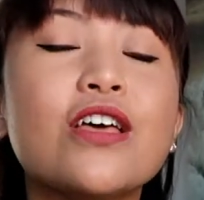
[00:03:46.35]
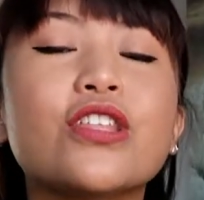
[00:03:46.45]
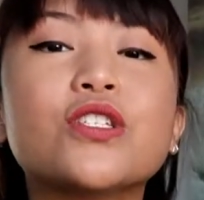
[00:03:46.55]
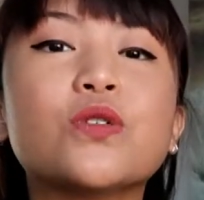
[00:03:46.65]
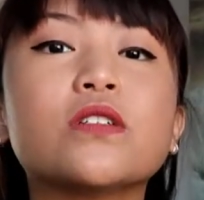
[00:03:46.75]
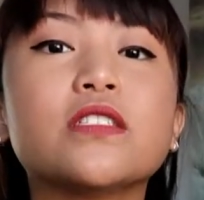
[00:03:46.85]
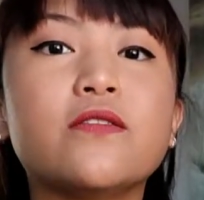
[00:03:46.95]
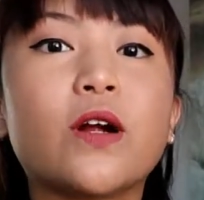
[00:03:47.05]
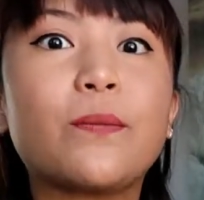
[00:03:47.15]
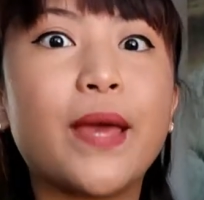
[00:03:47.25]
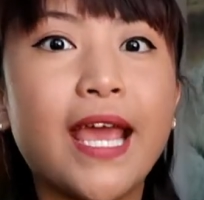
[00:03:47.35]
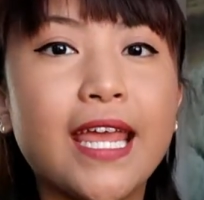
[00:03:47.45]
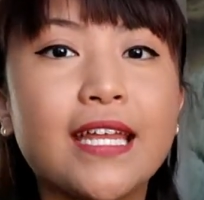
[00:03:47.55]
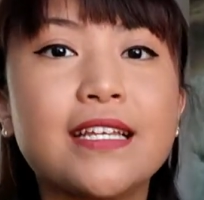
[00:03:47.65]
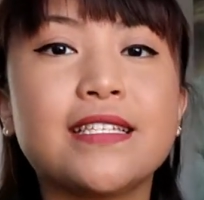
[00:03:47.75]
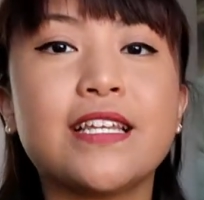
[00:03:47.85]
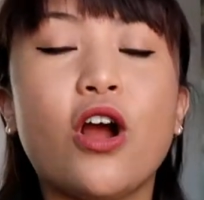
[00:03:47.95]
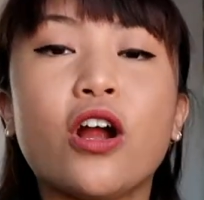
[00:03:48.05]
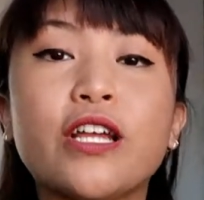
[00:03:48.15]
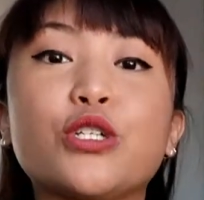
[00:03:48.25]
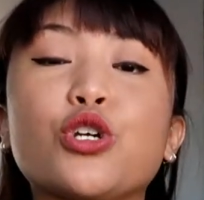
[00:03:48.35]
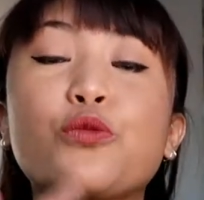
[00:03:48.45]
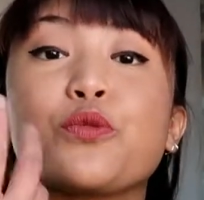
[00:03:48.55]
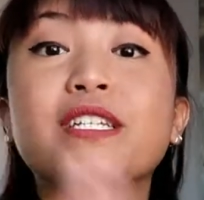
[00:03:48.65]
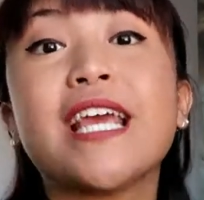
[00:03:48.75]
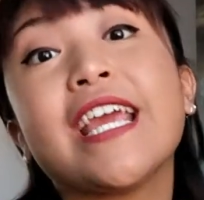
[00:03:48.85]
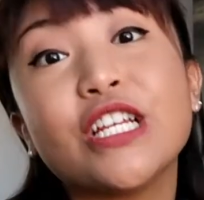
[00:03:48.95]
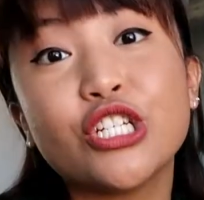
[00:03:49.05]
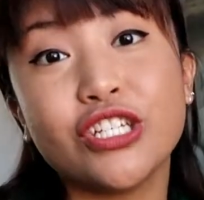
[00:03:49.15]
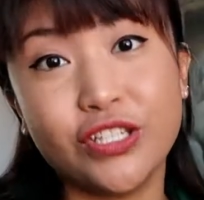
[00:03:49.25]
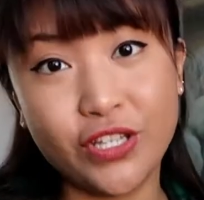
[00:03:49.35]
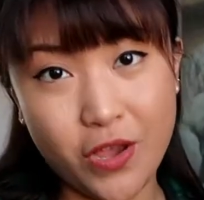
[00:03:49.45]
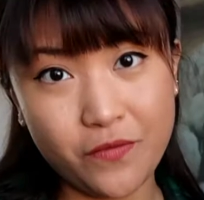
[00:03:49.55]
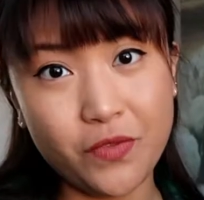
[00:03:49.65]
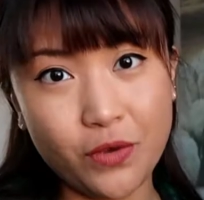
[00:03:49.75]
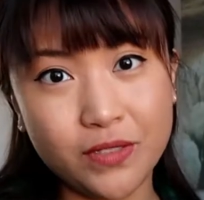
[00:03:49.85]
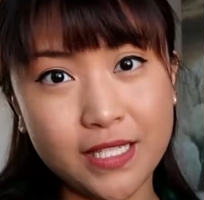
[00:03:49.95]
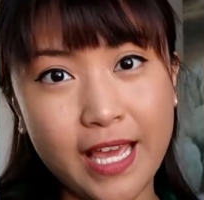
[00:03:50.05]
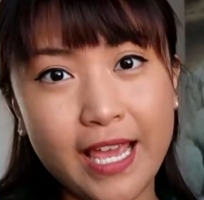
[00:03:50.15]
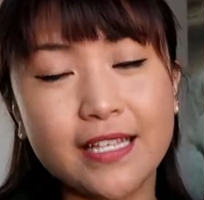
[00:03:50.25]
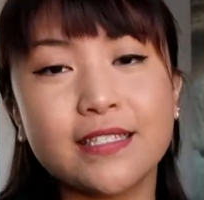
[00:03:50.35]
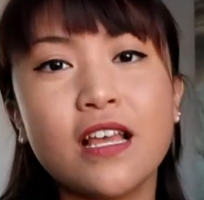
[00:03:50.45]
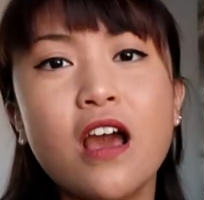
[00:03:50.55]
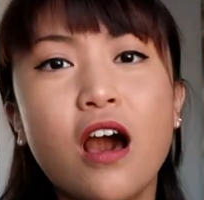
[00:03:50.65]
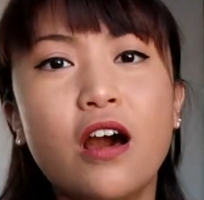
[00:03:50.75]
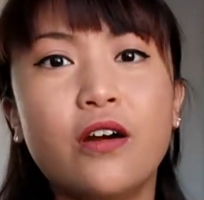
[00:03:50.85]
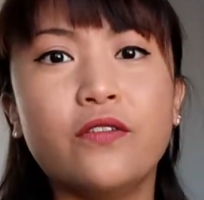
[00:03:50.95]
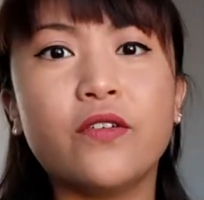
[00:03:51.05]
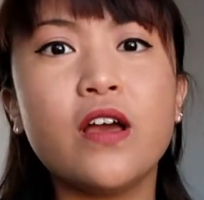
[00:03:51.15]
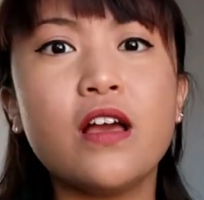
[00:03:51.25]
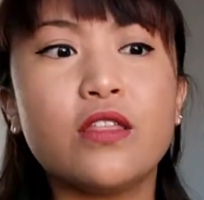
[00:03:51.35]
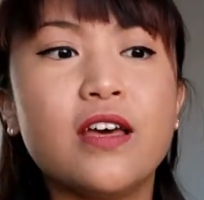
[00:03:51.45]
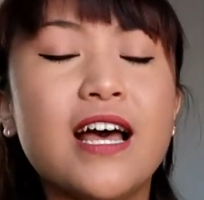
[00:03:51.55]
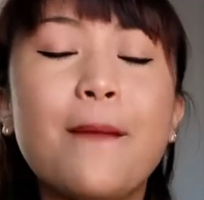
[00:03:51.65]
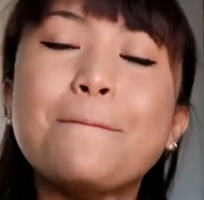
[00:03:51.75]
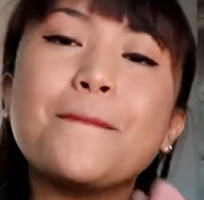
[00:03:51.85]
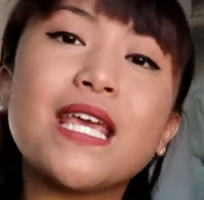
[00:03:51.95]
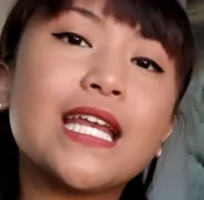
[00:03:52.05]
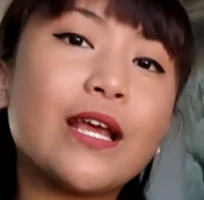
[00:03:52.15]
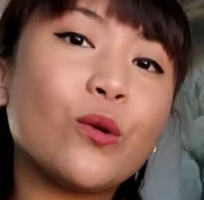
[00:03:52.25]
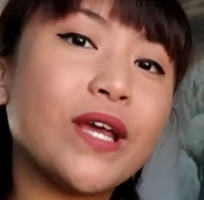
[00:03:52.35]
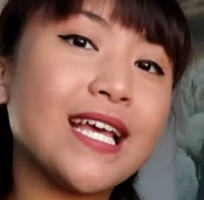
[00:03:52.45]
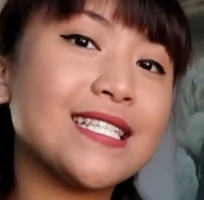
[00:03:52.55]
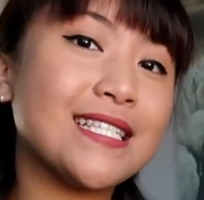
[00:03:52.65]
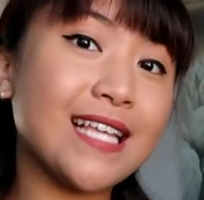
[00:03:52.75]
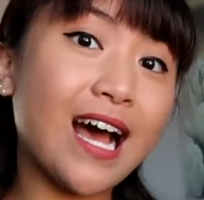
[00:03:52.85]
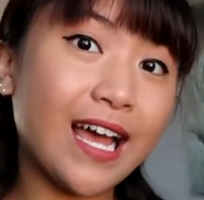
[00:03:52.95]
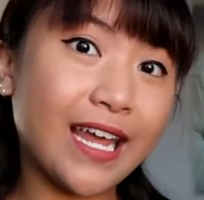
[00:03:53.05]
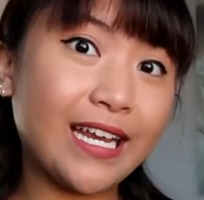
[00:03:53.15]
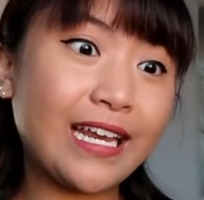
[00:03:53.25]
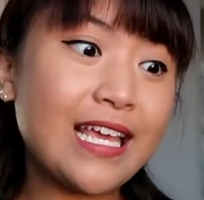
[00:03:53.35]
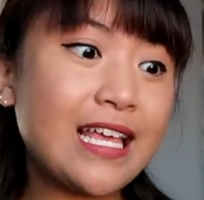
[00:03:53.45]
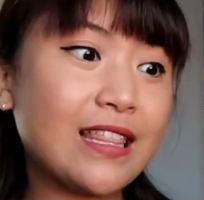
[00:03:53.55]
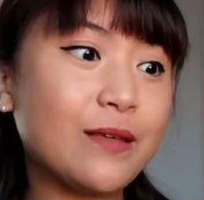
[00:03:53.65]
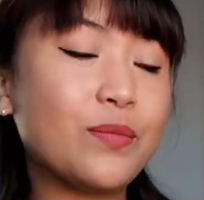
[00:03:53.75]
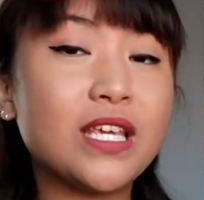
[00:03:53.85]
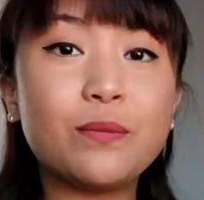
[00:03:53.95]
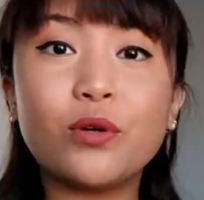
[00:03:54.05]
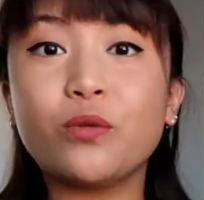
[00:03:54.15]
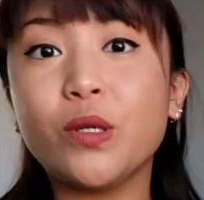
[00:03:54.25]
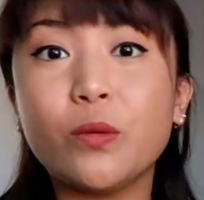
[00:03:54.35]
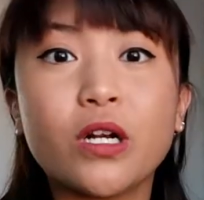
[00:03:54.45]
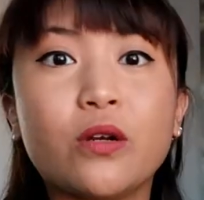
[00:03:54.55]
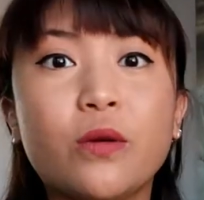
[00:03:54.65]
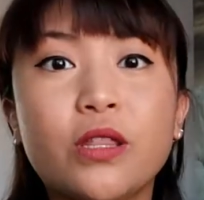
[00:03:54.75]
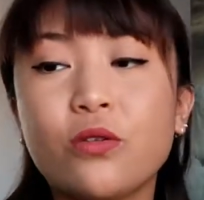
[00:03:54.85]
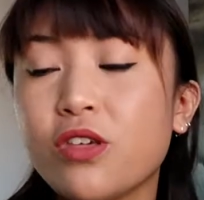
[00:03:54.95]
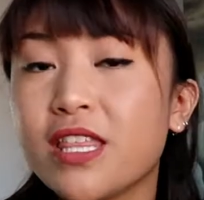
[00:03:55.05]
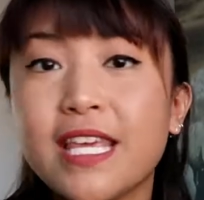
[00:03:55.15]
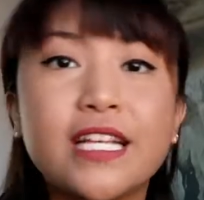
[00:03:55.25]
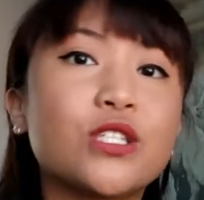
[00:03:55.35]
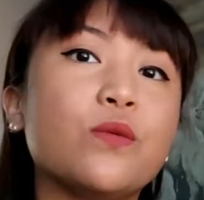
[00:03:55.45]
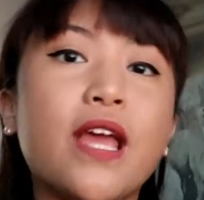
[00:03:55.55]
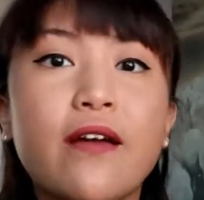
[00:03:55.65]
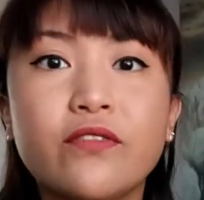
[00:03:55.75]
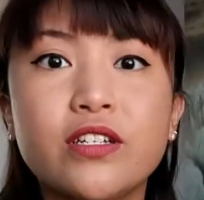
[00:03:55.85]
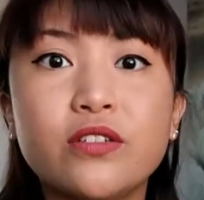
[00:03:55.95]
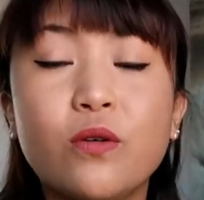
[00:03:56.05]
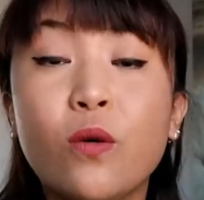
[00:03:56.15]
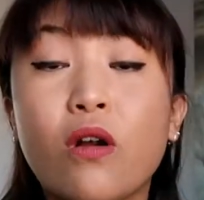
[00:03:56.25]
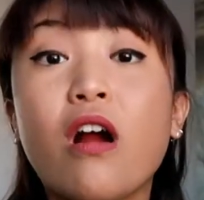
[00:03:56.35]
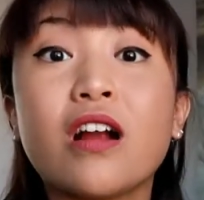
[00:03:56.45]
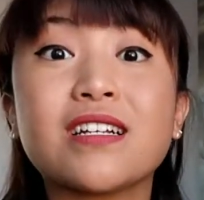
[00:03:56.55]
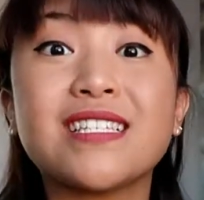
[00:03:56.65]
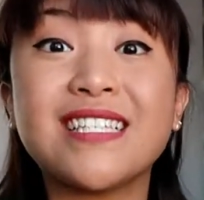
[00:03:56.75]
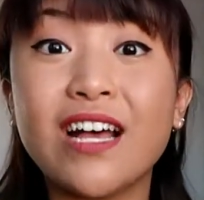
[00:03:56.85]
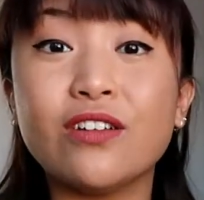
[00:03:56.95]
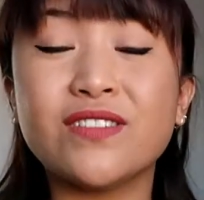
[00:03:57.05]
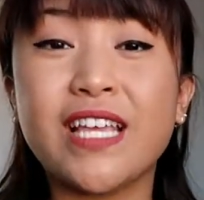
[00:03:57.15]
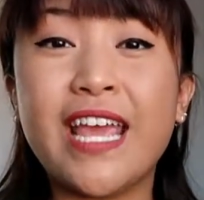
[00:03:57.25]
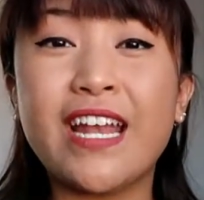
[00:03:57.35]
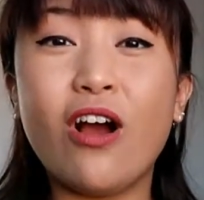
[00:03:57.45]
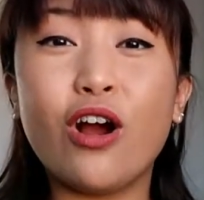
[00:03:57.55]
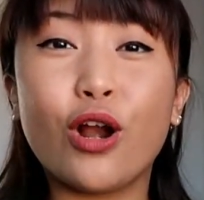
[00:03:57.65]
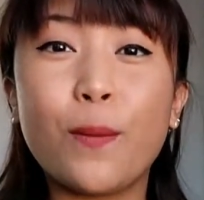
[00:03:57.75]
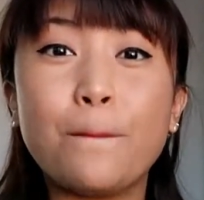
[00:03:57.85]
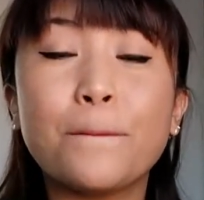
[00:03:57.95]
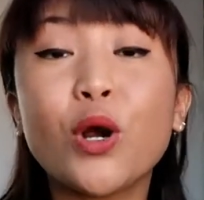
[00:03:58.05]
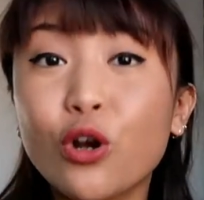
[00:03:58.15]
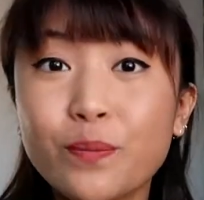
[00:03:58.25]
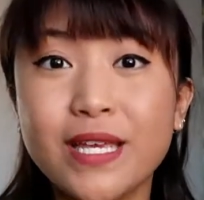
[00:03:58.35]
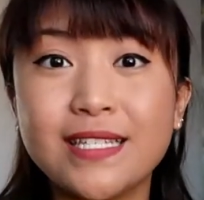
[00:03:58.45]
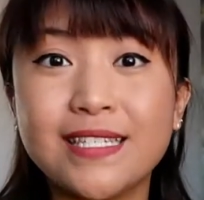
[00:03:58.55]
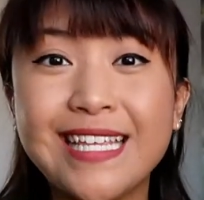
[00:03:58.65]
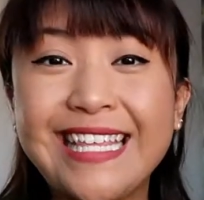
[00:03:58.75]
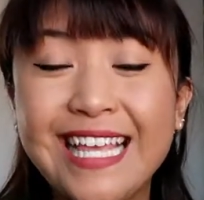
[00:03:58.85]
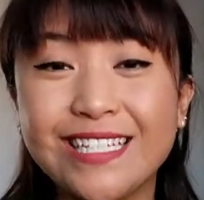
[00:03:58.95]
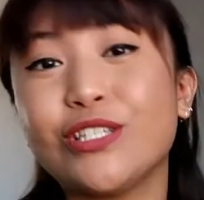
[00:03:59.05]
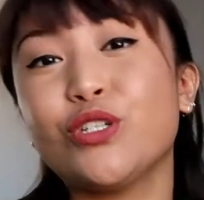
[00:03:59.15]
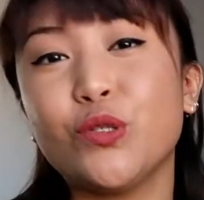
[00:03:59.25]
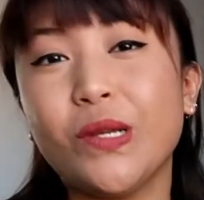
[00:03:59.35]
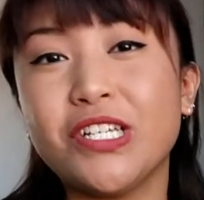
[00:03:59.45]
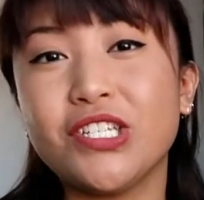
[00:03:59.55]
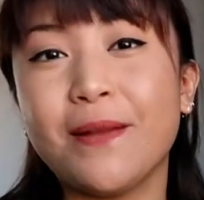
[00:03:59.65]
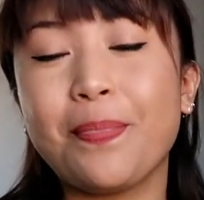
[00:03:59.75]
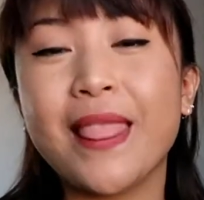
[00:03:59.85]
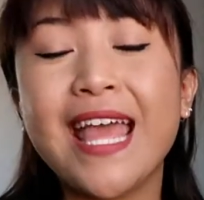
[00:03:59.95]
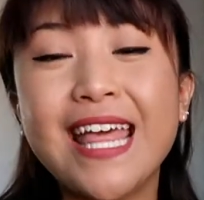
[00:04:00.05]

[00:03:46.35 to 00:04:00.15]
The source of our pain is in our interpretations of those things, of the meaning we assign the people we work with or the things we have to do or ourselves and our purpose in that situation.